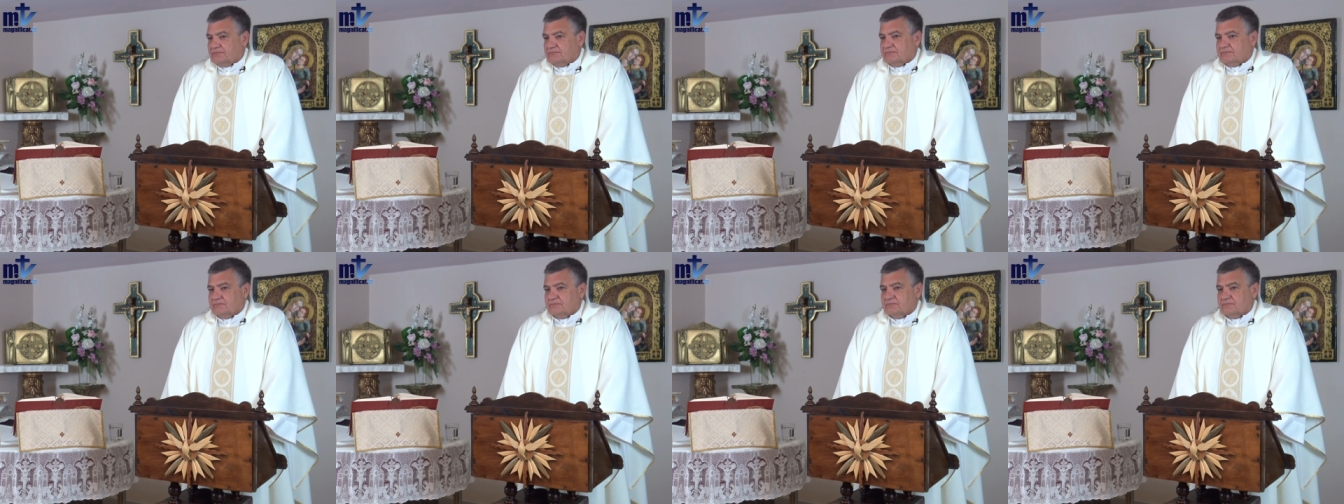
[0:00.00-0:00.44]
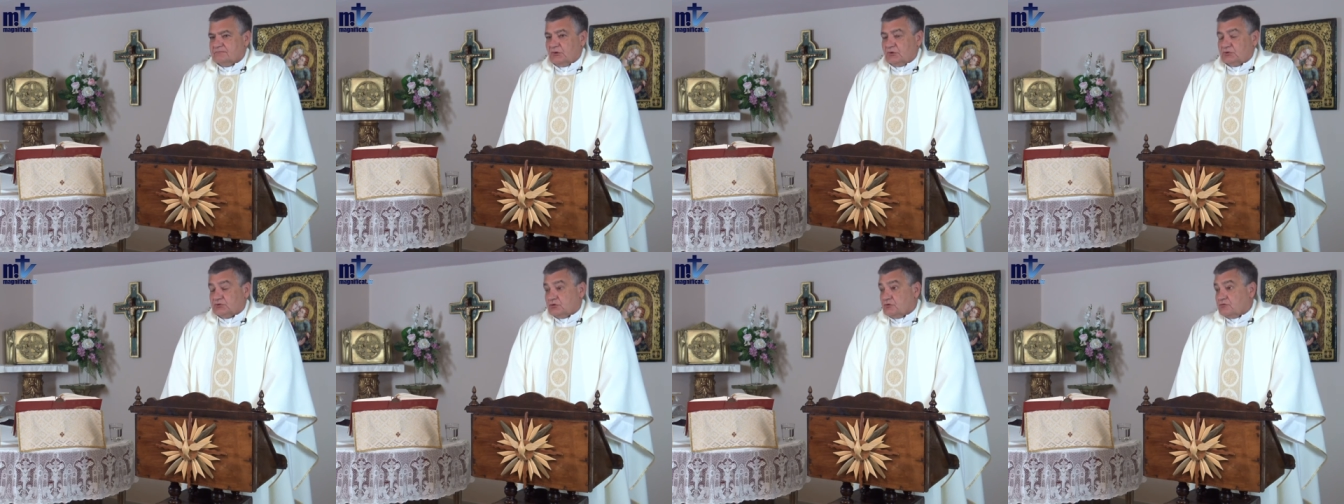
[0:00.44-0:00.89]
Others
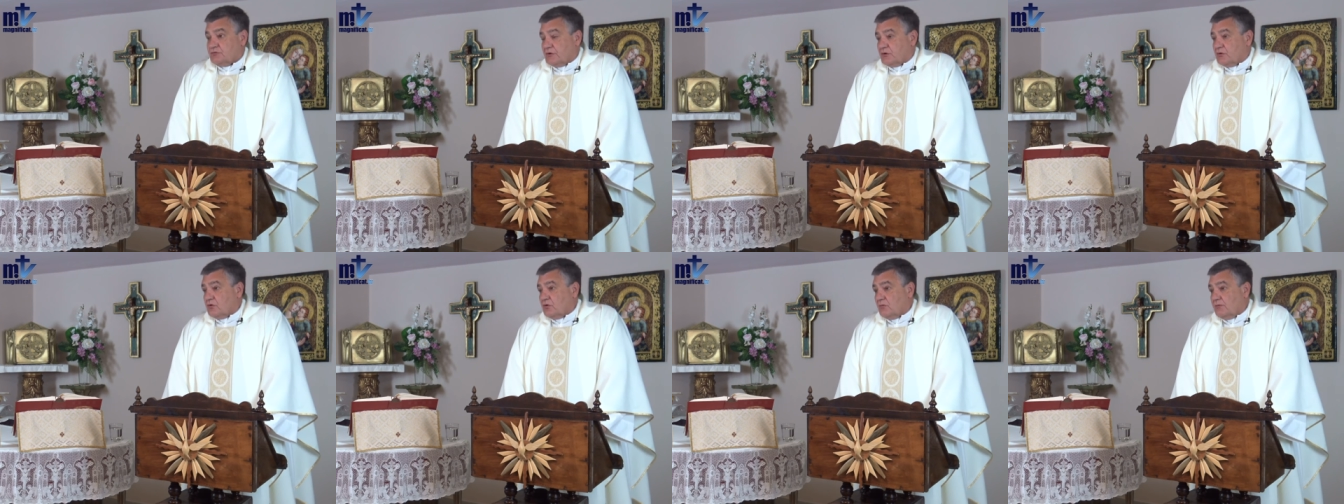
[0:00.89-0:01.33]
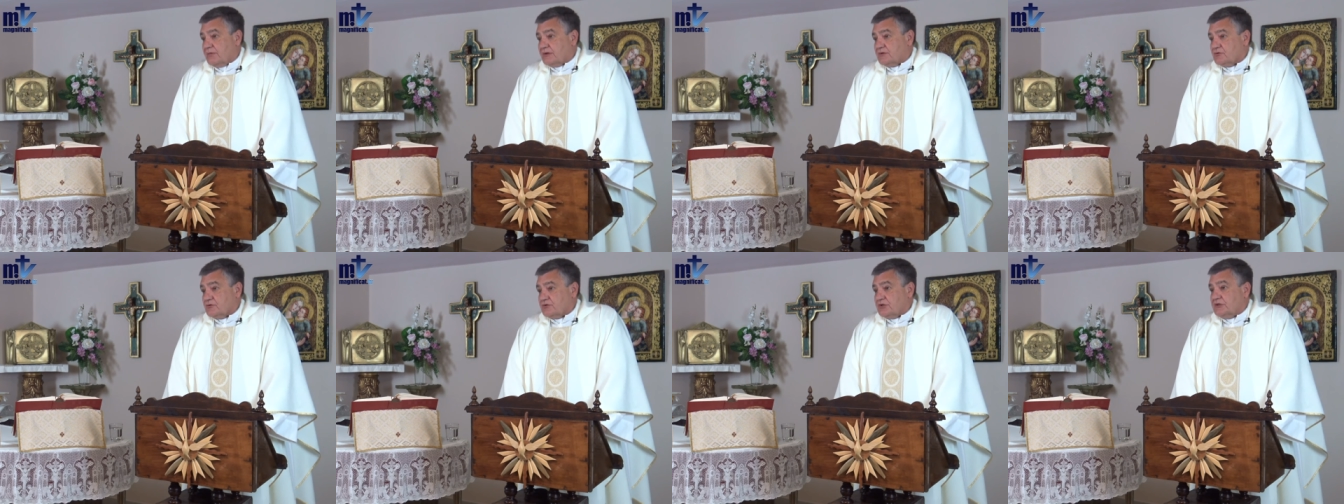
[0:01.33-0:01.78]
she
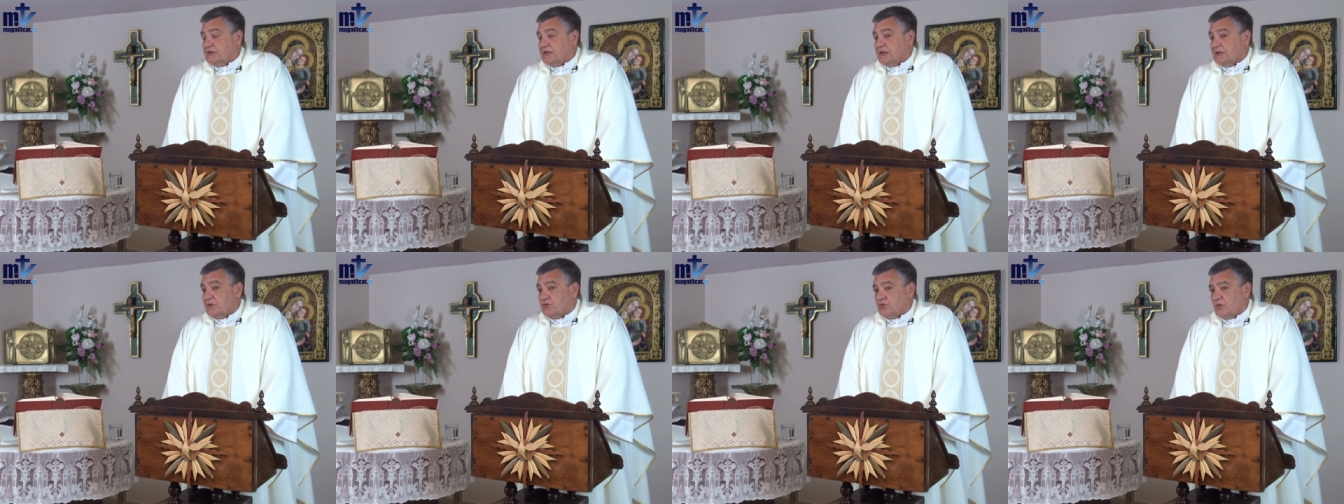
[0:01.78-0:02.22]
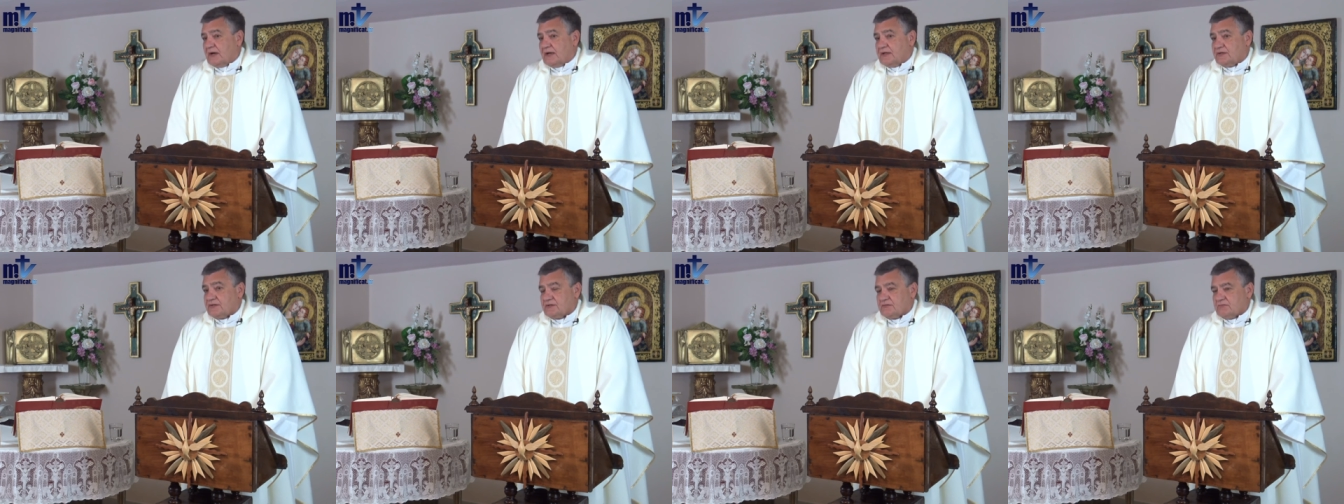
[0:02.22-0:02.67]
were
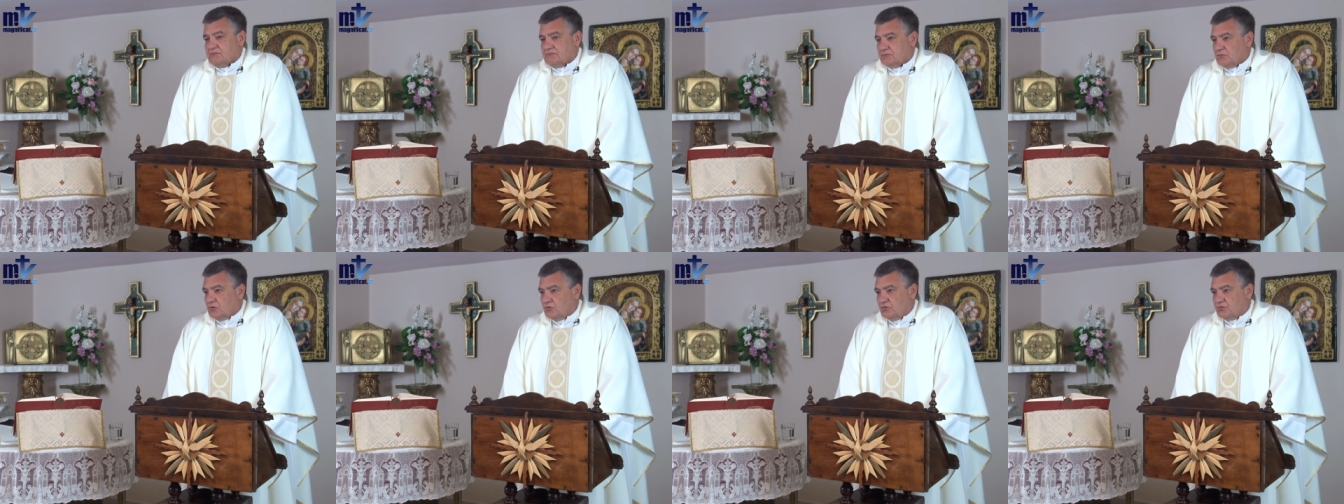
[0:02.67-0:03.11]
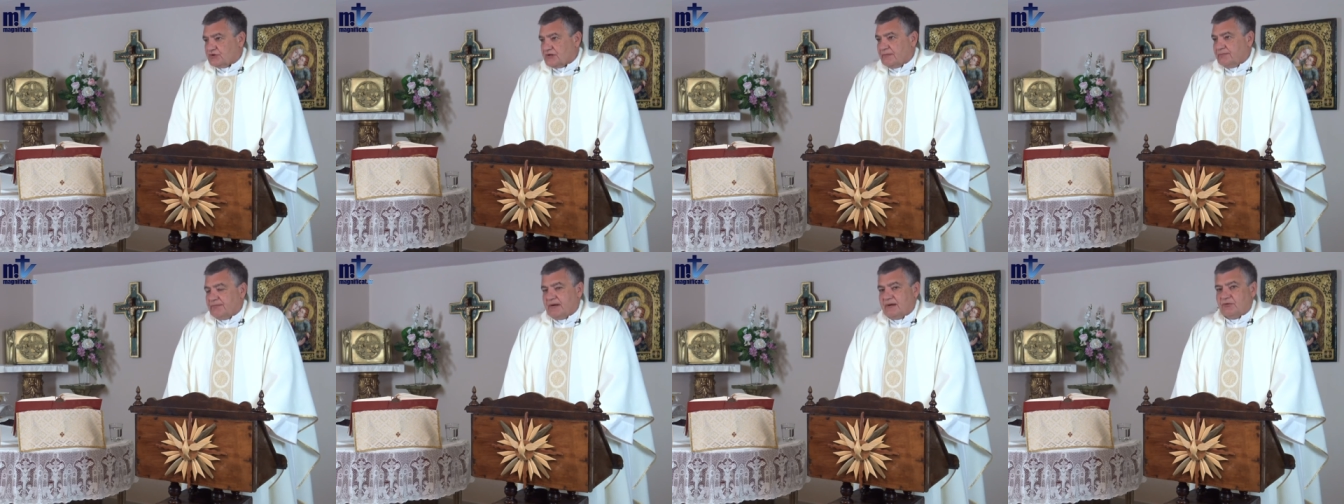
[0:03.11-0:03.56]
intellectual
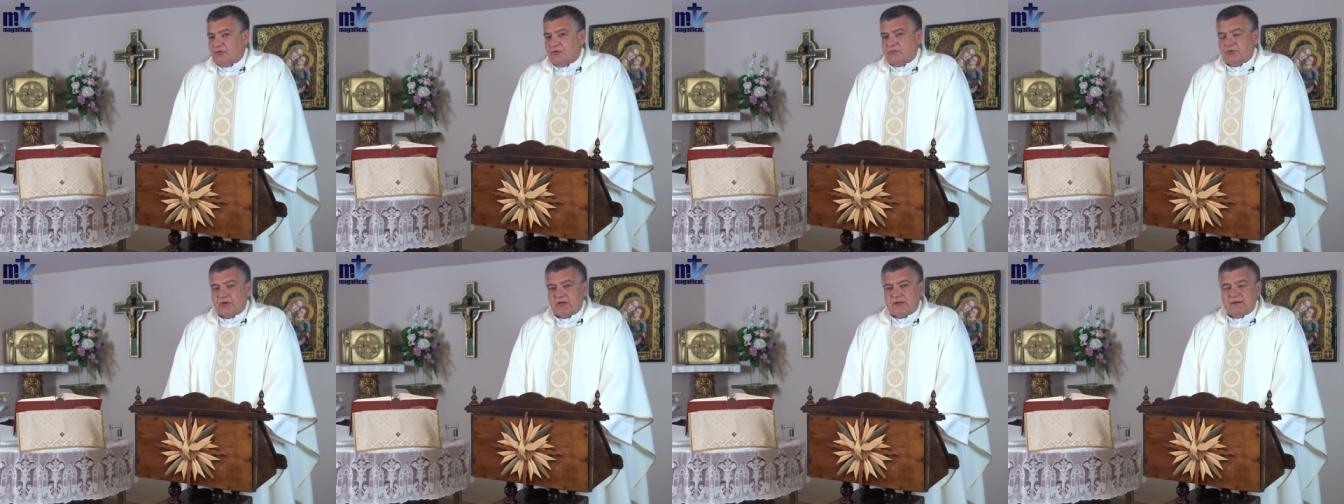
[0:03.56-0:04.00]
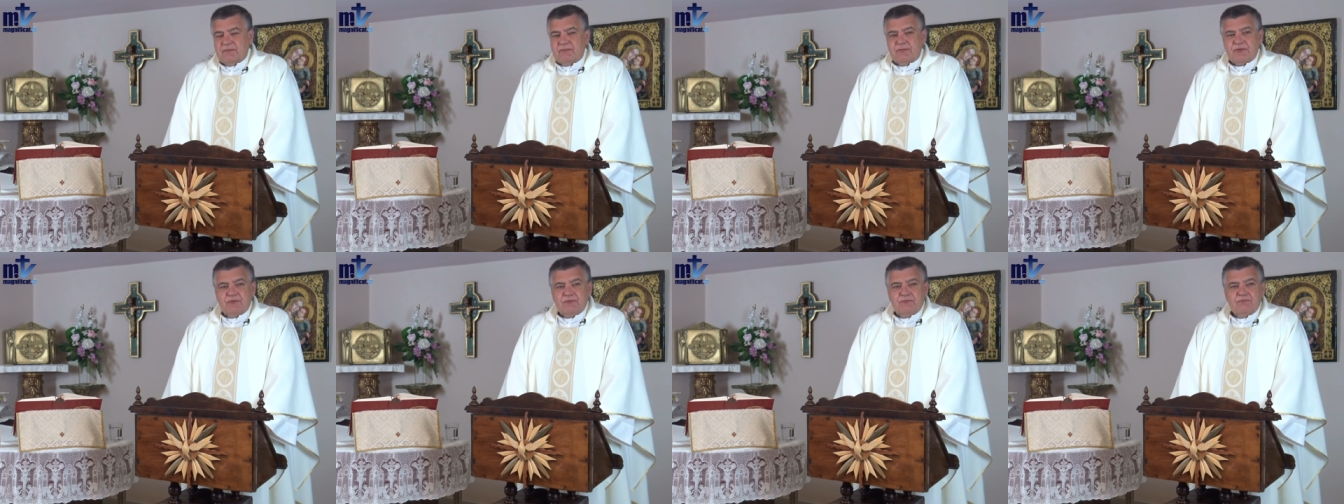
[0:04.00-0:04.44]
converts, as Saint
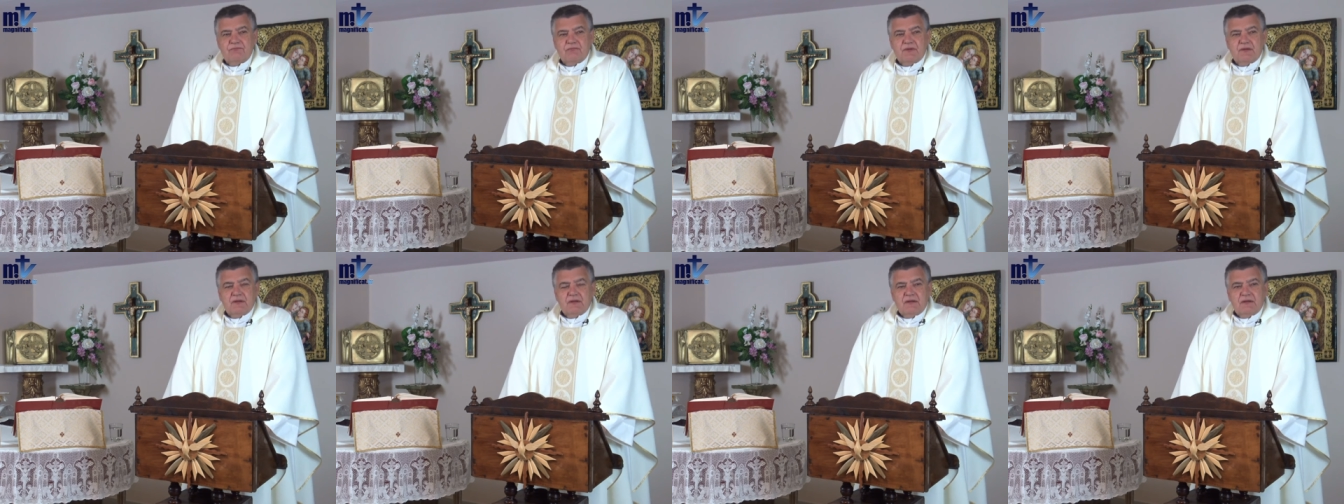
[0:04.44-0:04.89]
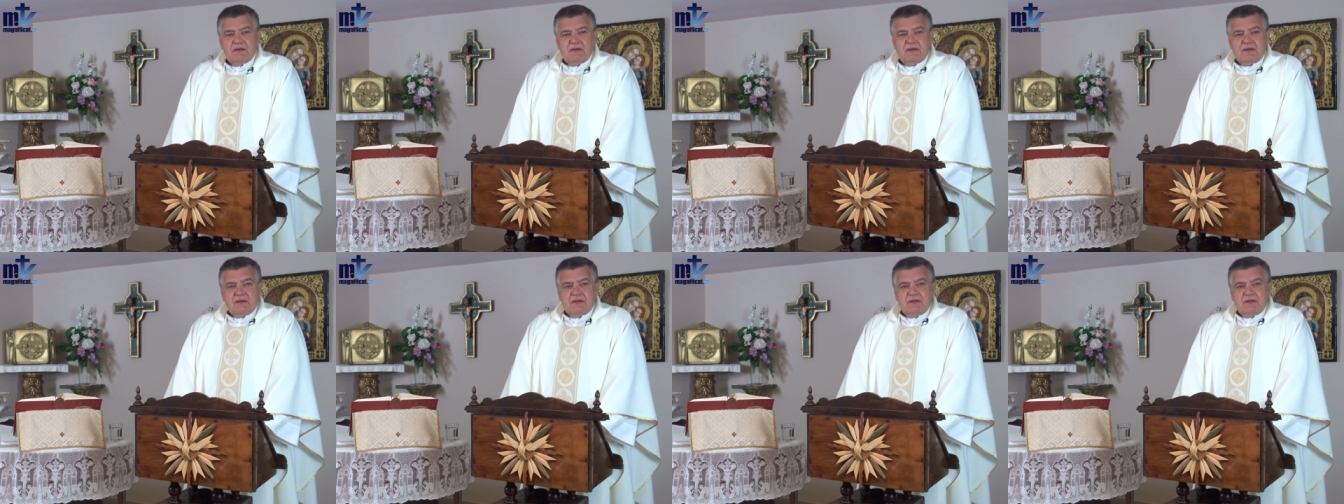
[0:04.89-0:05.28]
Paul, for example.